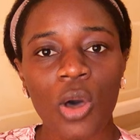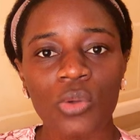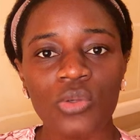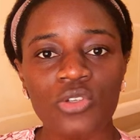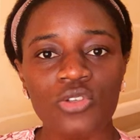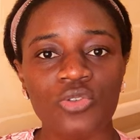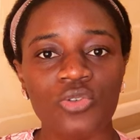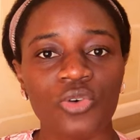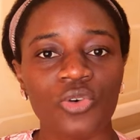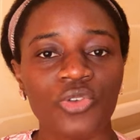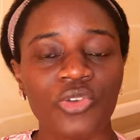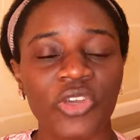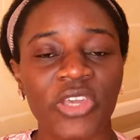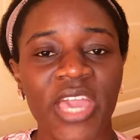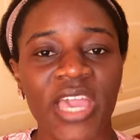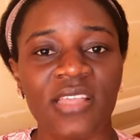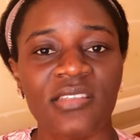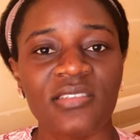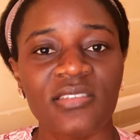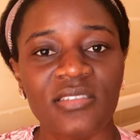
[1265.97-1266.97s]
also, you
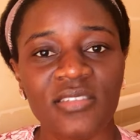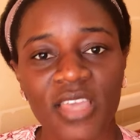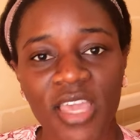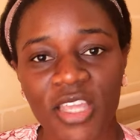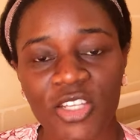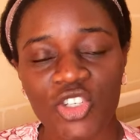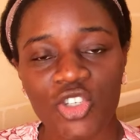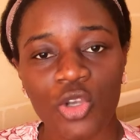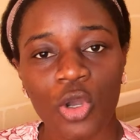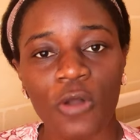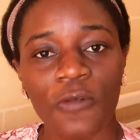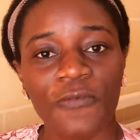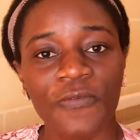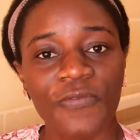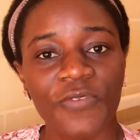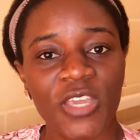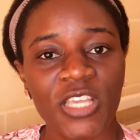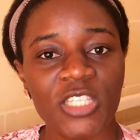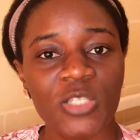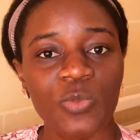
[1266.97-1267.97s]
can search on
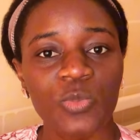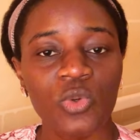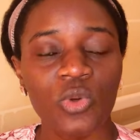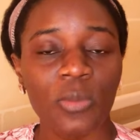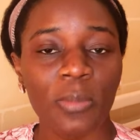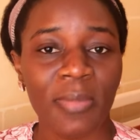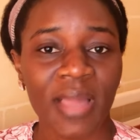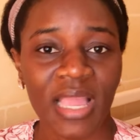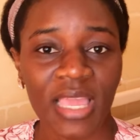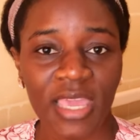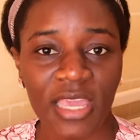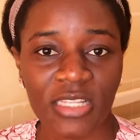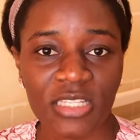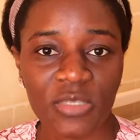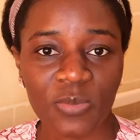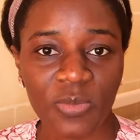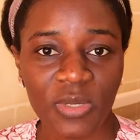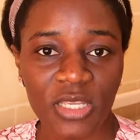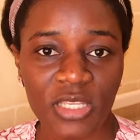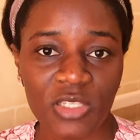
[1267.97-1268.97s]
Facebook
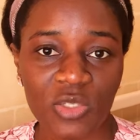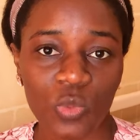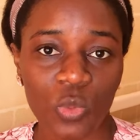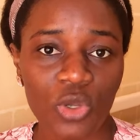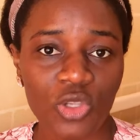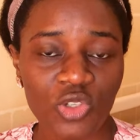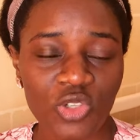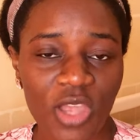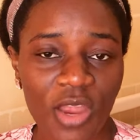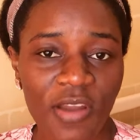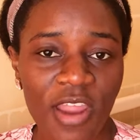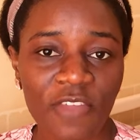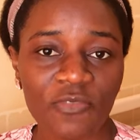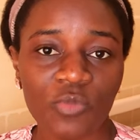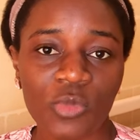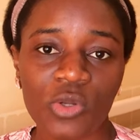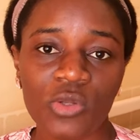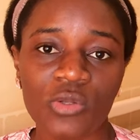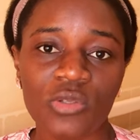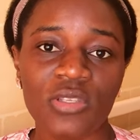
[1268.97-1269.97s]
Marketplace. Once you
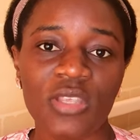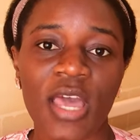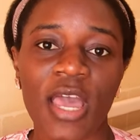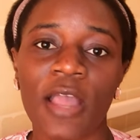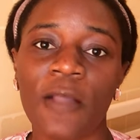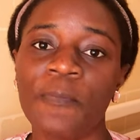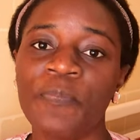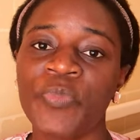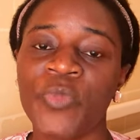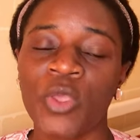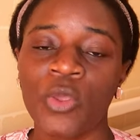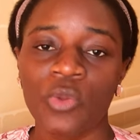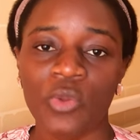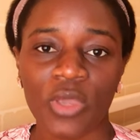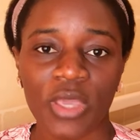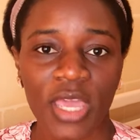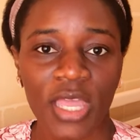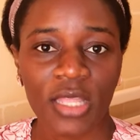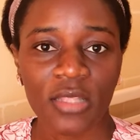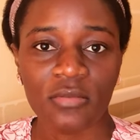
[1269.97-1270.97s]
arrive Malta,
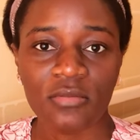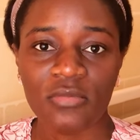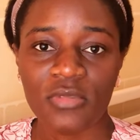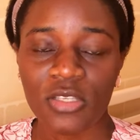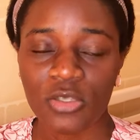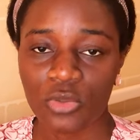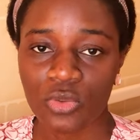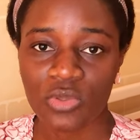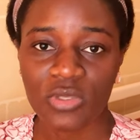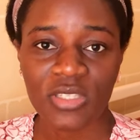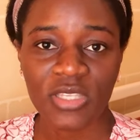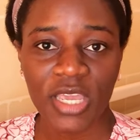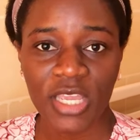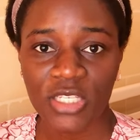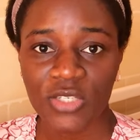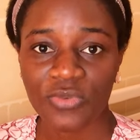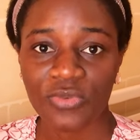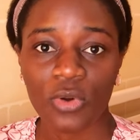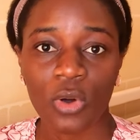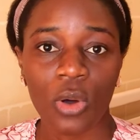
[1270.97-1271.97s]
you can, you know,
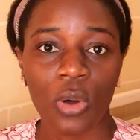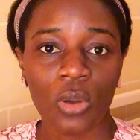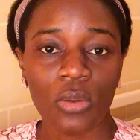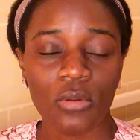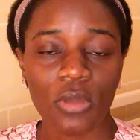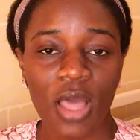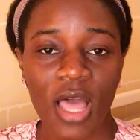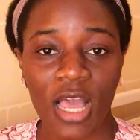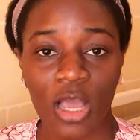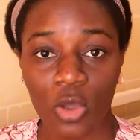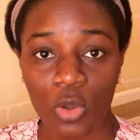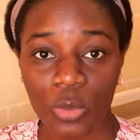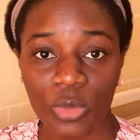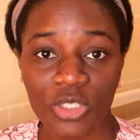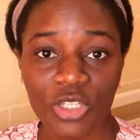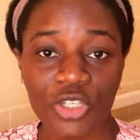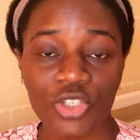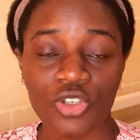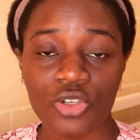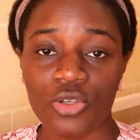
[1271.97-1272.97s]
search for
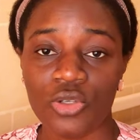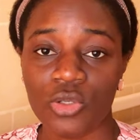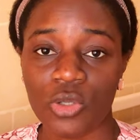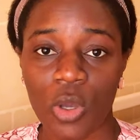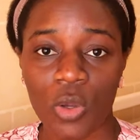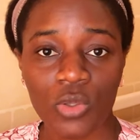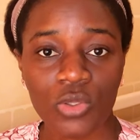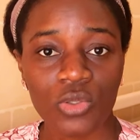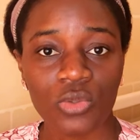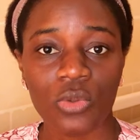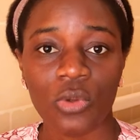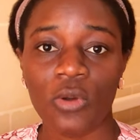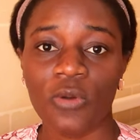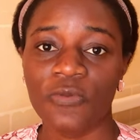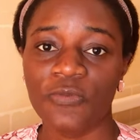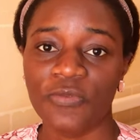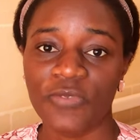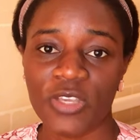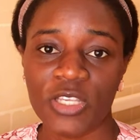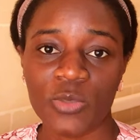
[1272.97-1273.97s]
accommodations also
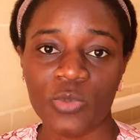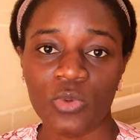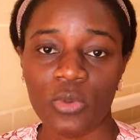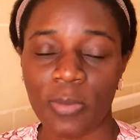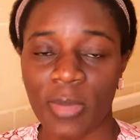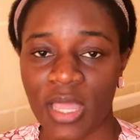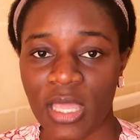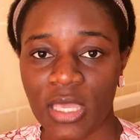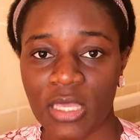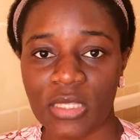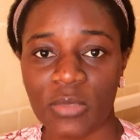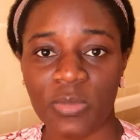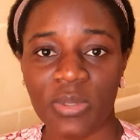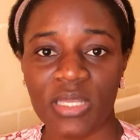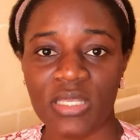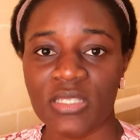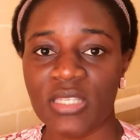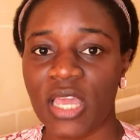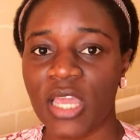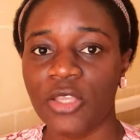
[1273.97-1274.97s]
on Facebook
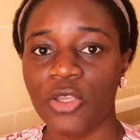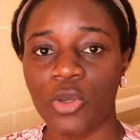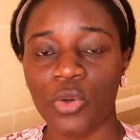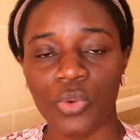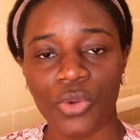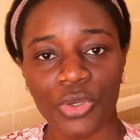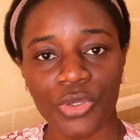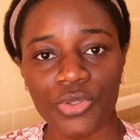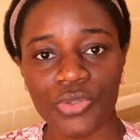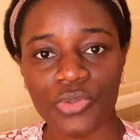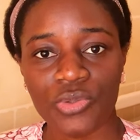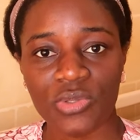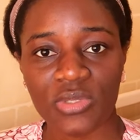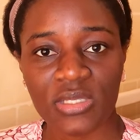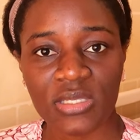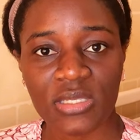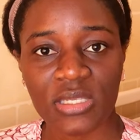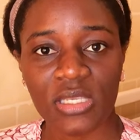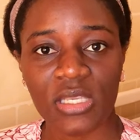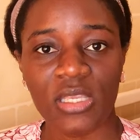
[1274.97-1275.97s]
Marketplace, and you're going to
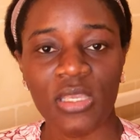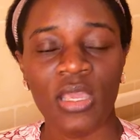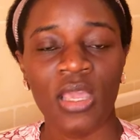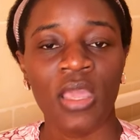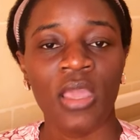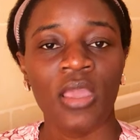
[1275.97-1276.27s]
see